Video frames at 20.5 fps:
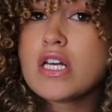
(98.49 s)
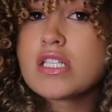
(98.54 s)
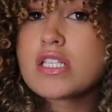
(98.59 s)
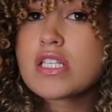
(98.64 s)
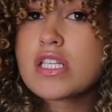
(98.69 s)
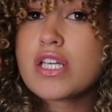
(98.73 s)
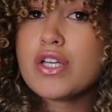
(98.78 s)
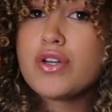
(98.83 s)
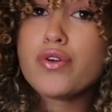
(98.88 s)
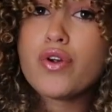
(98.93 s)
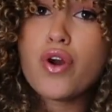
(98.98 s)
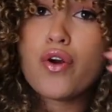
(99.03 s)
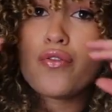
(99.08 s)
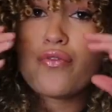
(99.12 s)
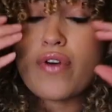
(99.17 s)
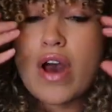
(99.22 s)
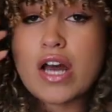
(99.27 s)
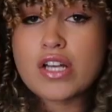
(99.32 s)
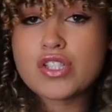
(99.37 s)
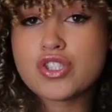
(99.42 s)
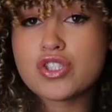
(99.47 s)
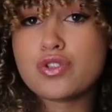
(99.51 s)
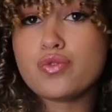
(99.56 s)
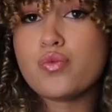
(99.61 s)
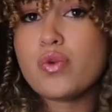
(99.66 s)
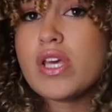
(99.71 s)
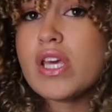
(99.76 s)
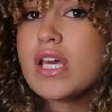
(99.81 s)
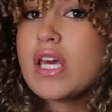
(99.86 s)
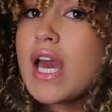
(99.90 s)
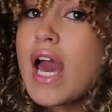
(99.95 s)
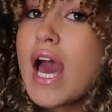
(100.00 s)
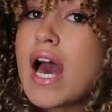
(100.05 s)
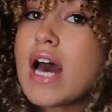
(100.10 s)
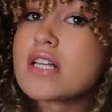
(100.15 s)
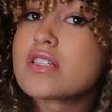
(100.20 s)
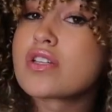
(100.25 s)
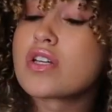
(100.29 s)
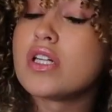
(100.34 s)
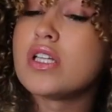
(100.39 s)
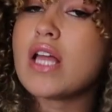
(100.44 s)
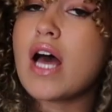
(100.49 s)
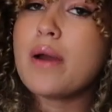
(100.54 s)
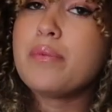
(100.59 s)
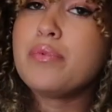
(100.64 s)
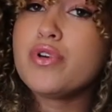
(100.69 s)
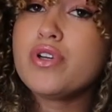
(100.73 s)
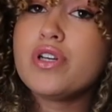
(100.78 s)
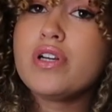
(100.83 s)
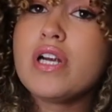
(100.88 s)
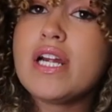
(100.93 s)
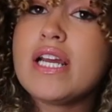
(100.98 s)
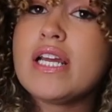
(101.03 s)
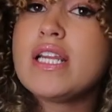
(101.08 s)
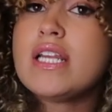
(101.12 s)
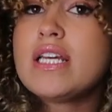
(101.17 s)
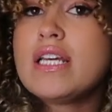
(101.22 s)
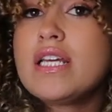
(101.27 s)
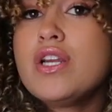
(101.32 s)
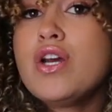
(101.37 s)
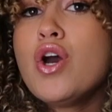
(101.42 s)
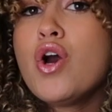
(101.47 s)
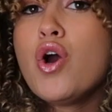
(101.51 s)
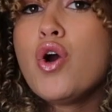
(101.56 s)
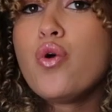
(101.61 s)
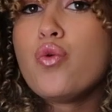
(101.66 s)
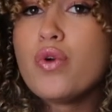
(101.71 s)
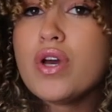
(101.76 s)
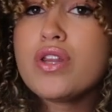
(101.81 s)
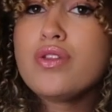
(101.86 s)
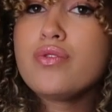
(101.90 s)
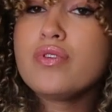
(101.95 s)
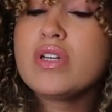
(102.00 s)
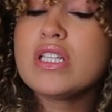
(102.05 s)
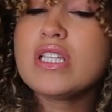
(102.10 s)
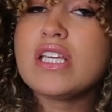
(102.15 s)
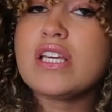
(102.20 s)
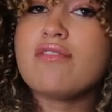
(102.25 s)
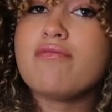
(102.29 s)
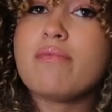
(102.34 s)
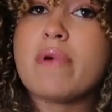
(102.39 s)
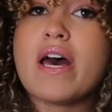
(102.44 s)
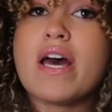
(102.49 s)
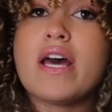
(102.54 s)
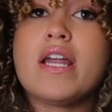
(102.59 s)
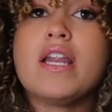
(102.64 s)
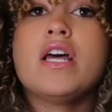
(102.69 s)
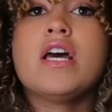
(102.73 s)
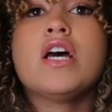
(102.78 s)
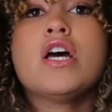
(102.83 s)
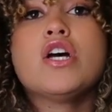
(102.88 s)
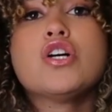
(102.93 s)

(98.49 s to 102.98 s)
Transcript: Skid Row Fashion Week has collaborated with Relief Bed